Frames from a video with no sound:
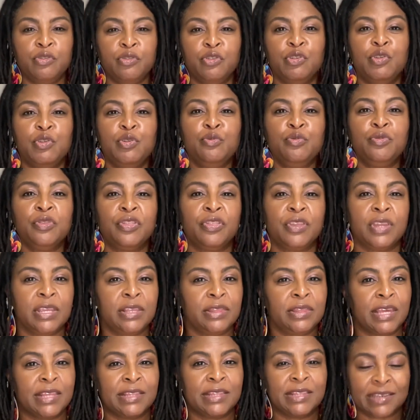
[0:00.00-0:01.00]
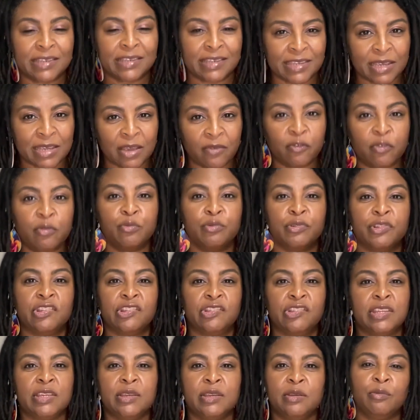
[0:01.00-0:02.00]
do you think that the devil will
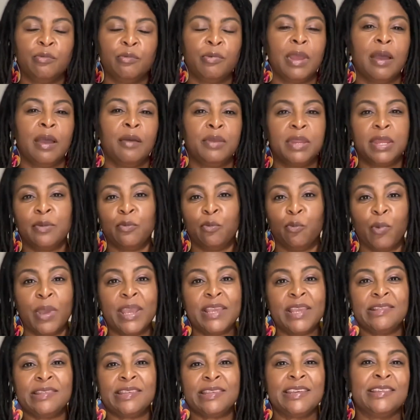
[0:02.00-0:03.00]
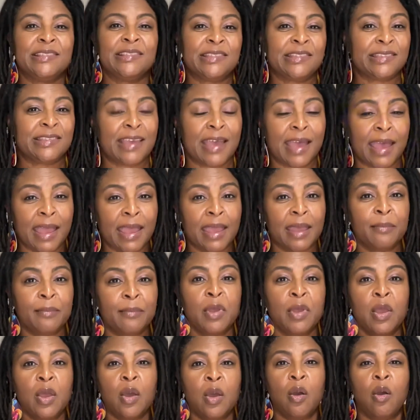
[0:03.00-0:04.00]
stick around and waste his time